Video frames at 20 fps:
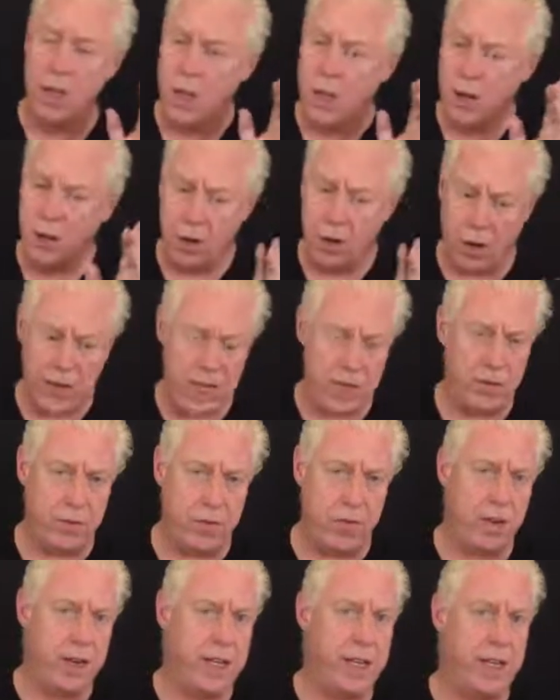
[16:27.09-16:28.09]
not even
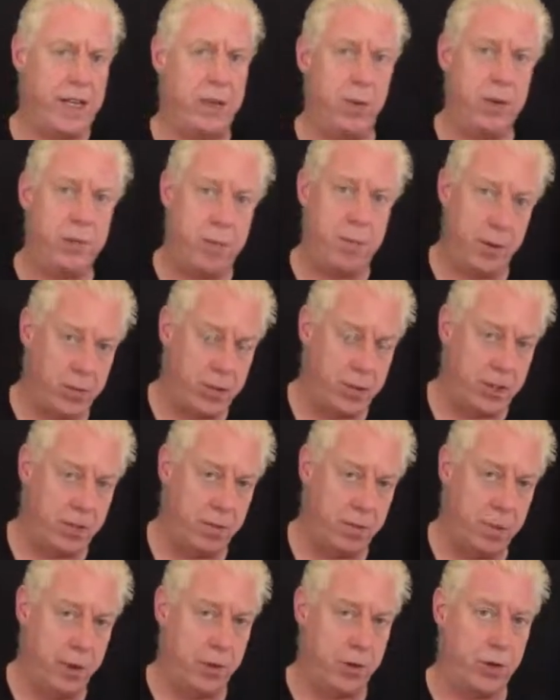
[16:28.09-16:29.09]
really with positive
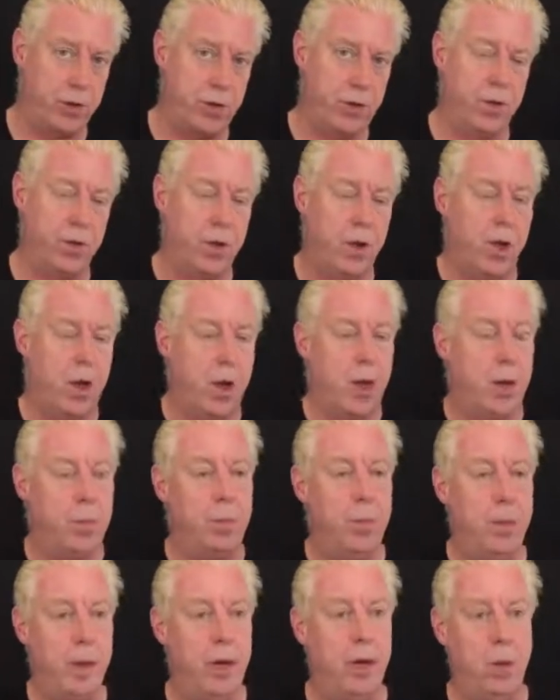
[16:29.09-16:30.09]
emotions,
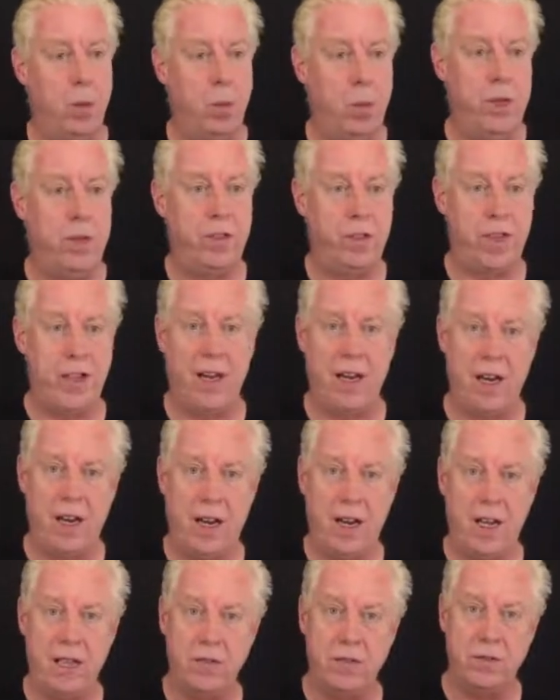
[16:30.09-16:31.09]
but with kind of
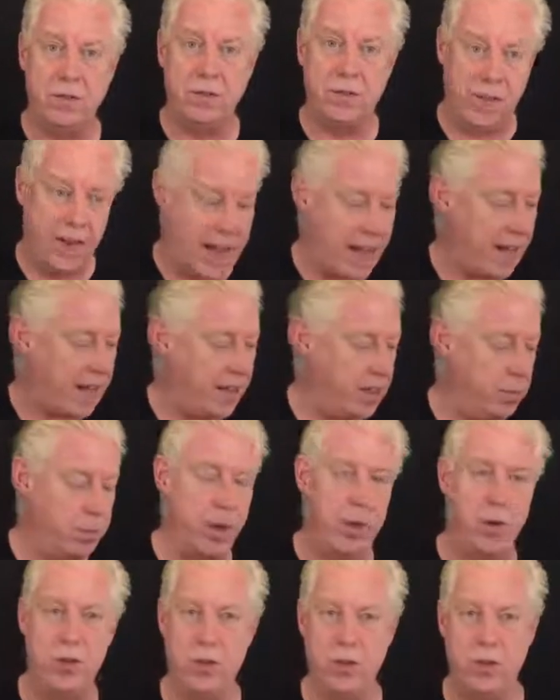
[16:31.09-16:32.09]
like flat
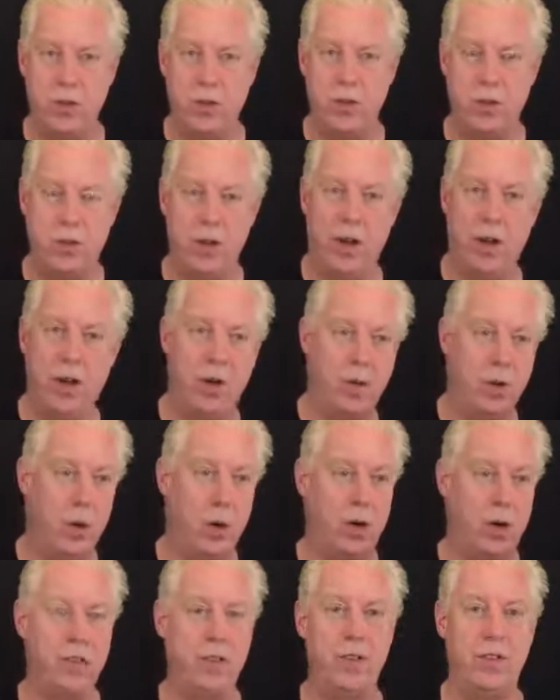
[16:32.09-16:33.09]
emotions. I quite
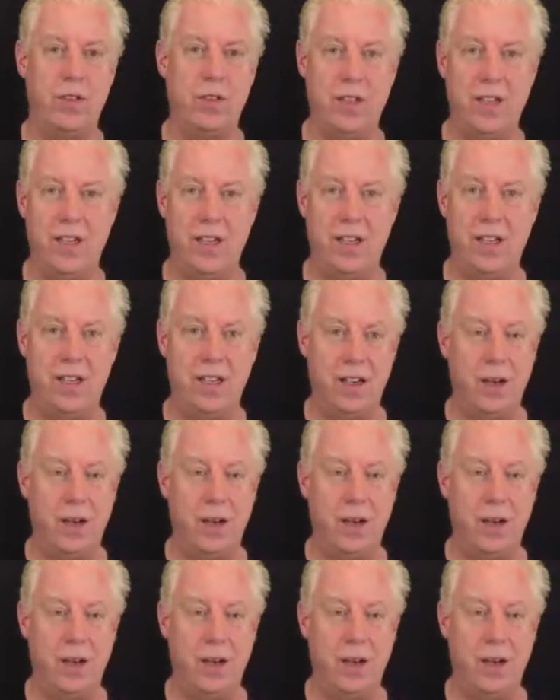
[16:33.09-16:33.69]
often think,